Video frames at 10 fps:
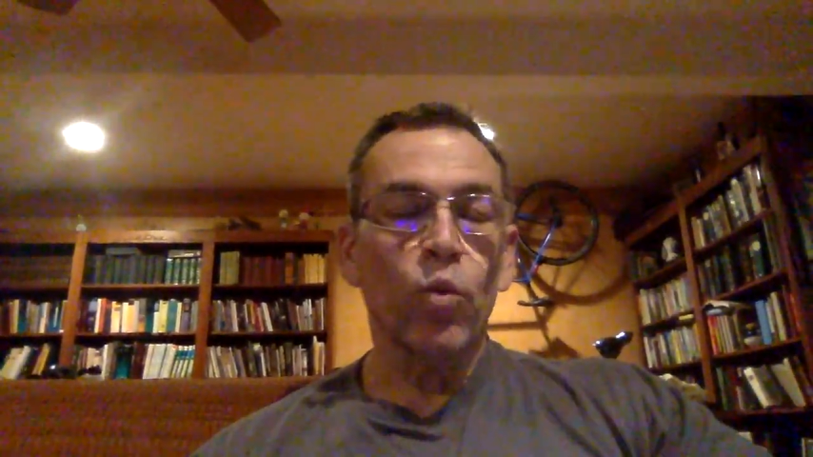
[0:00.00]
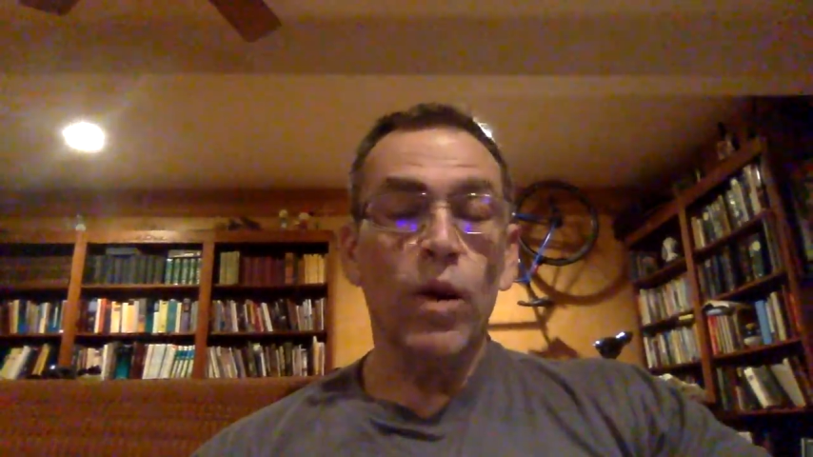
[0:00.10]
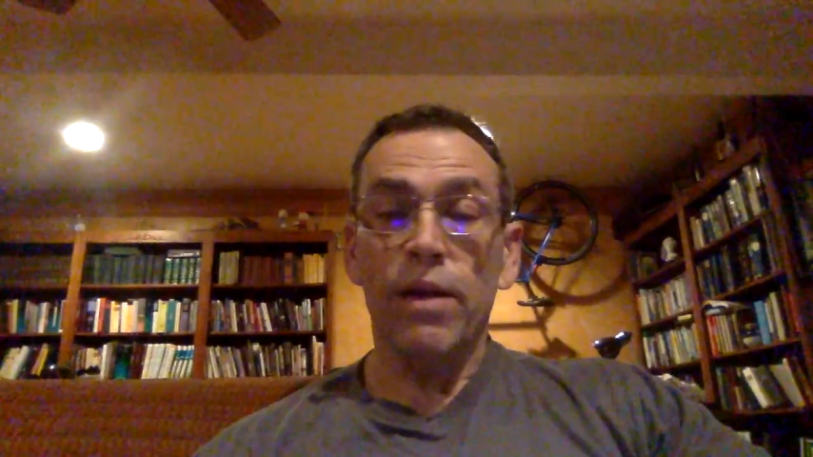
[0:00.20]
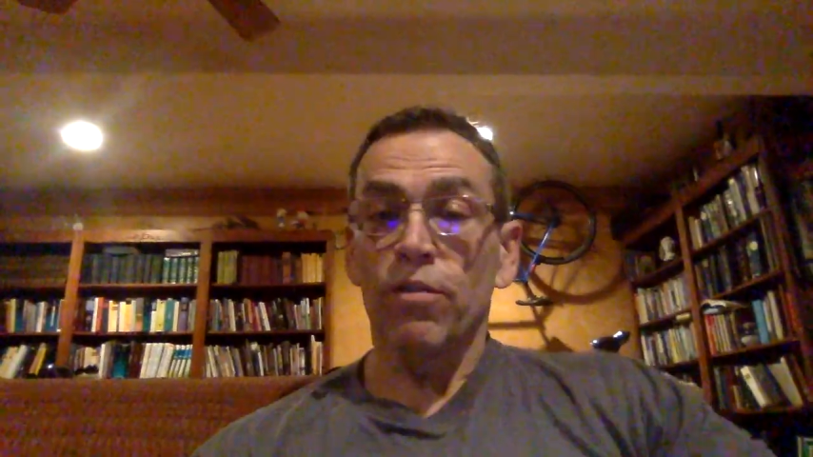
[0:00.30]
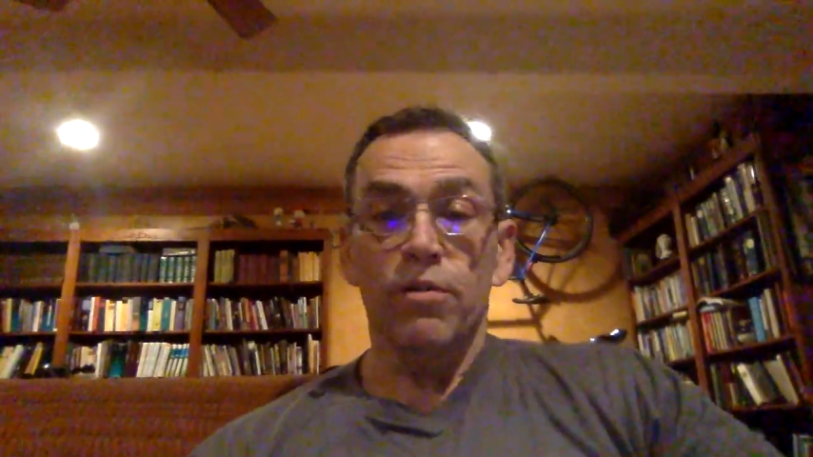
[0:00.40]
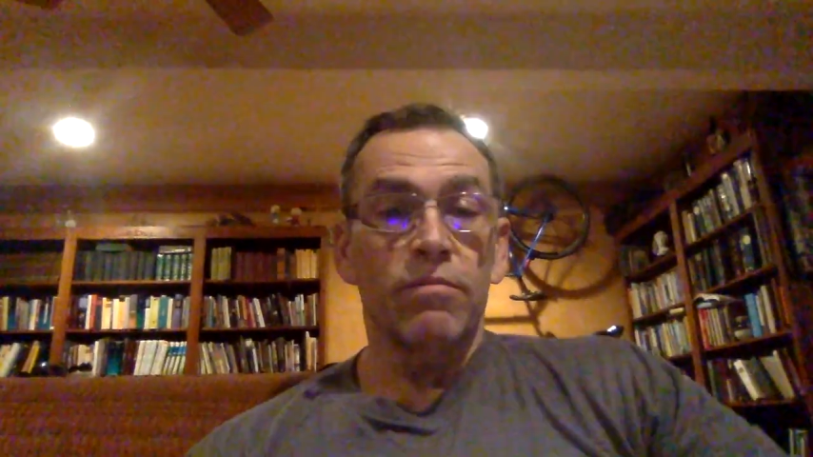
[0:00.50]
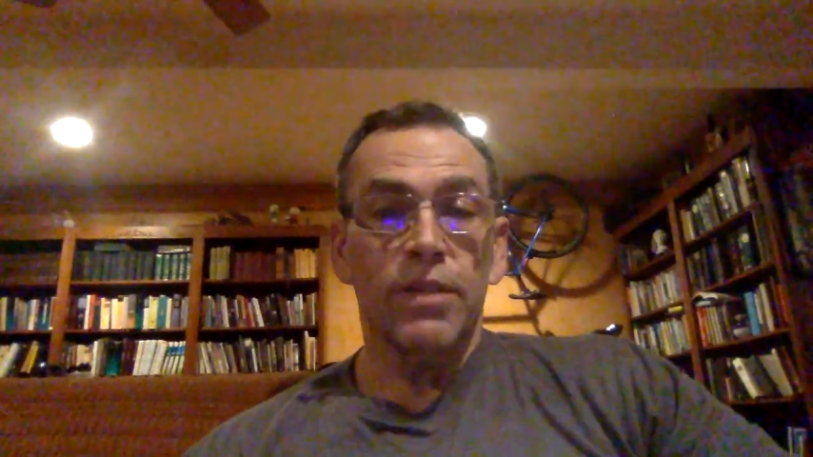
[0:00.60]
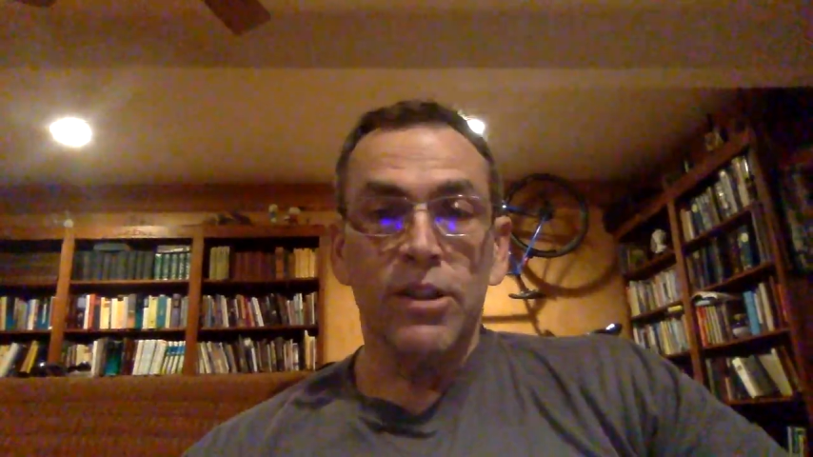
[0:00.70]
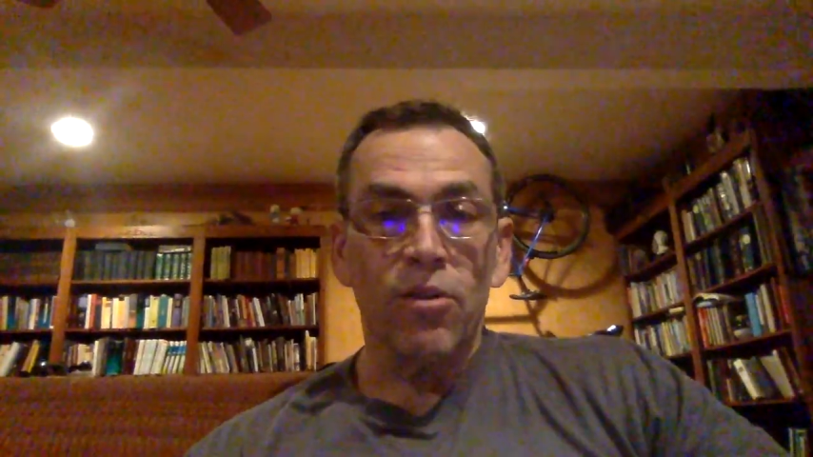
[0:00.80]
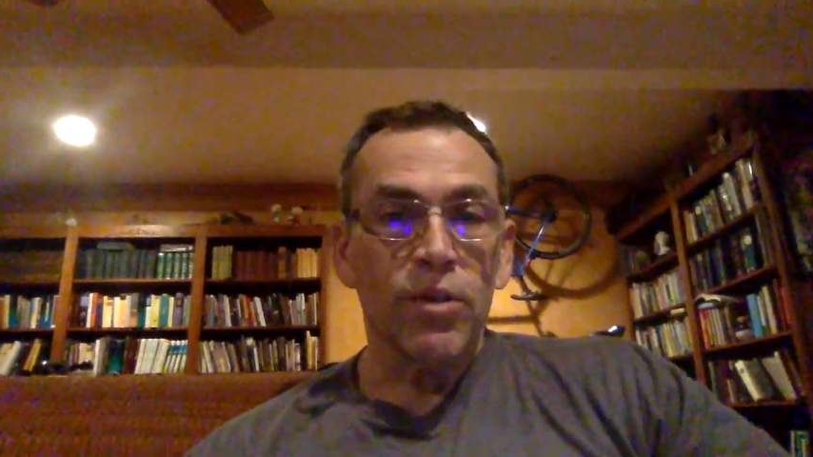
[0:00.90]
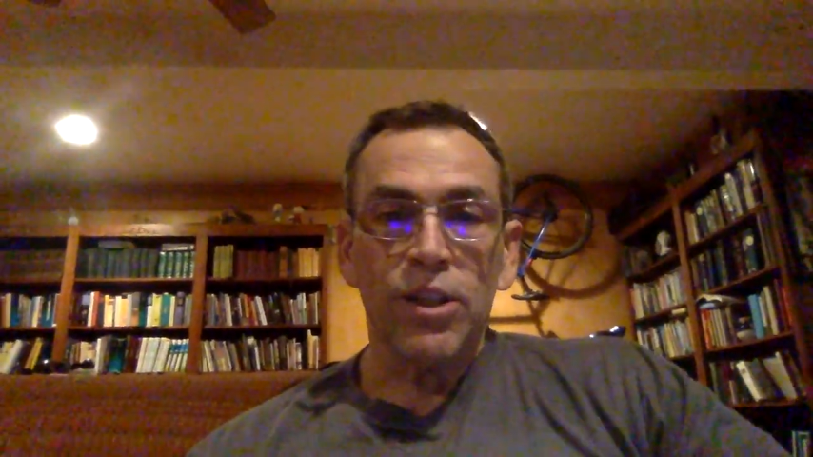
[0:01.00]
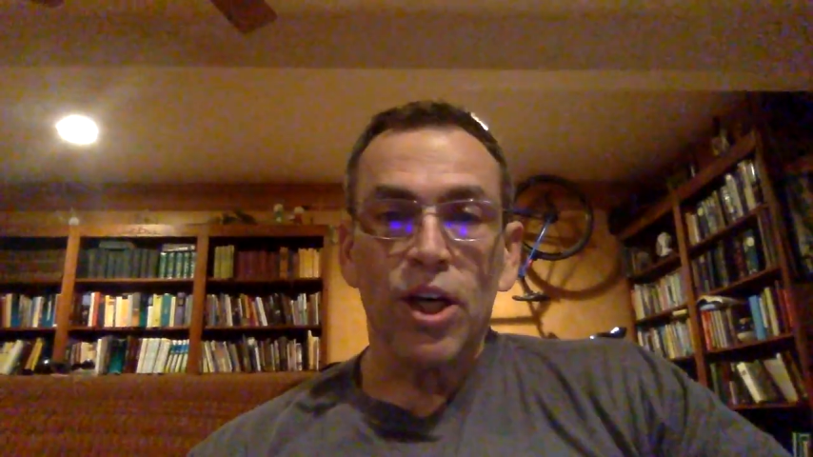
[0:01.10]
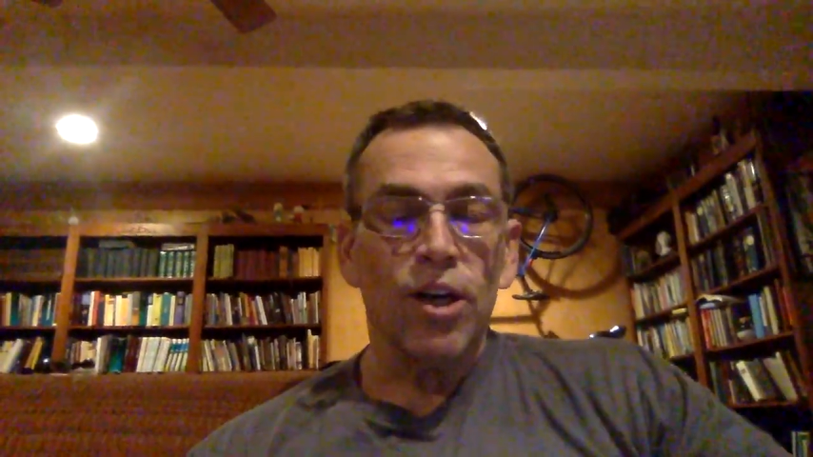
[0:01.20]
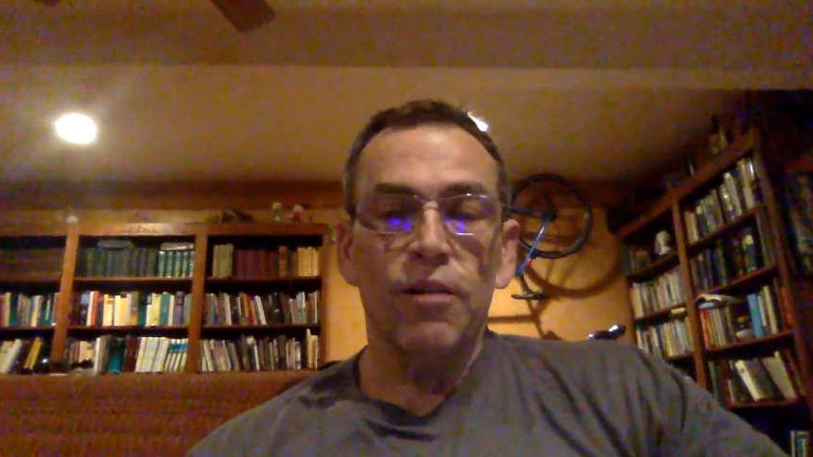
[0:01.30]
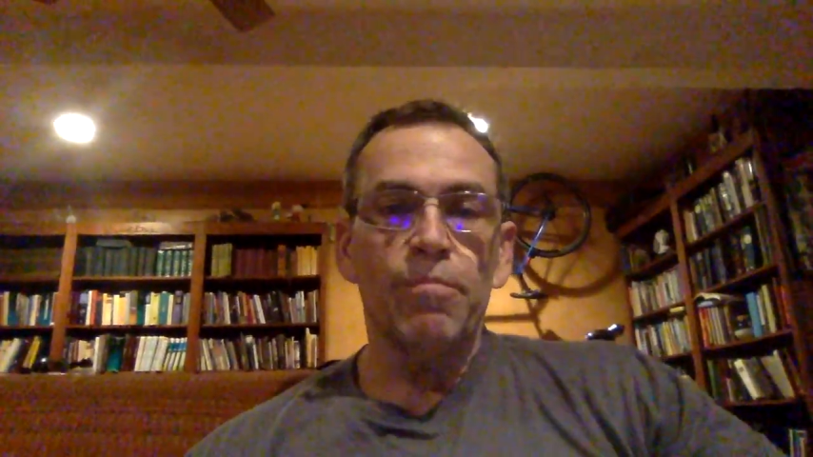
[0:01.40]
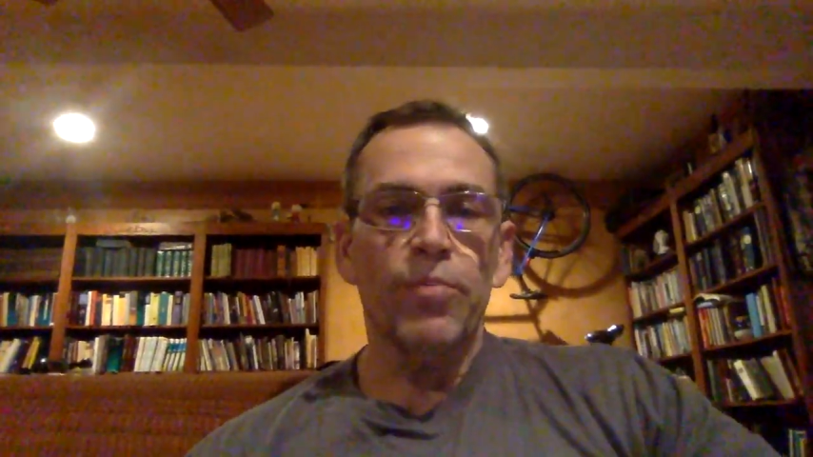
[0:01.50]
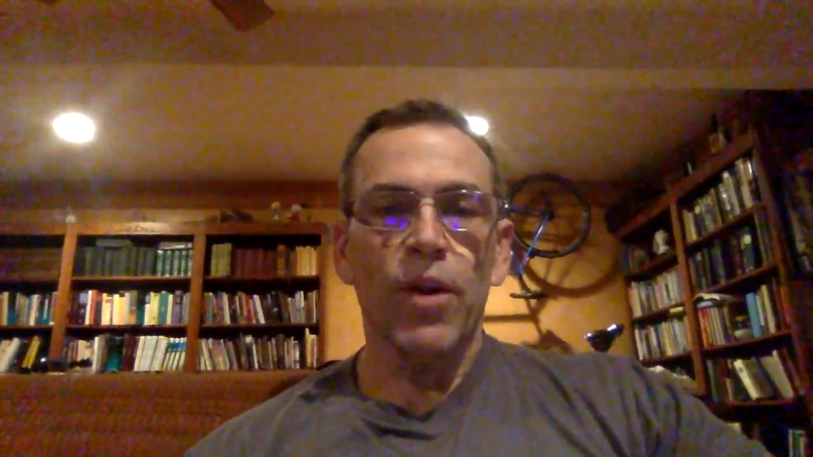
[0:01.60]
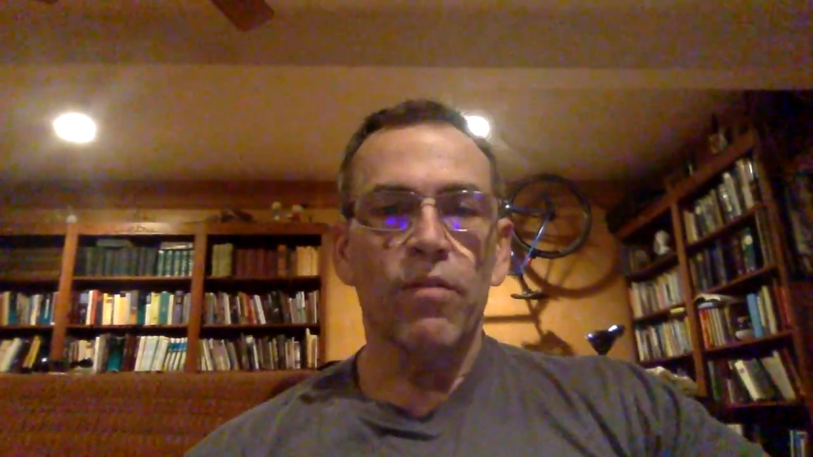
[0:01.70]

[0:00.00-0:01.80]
whatever is going to come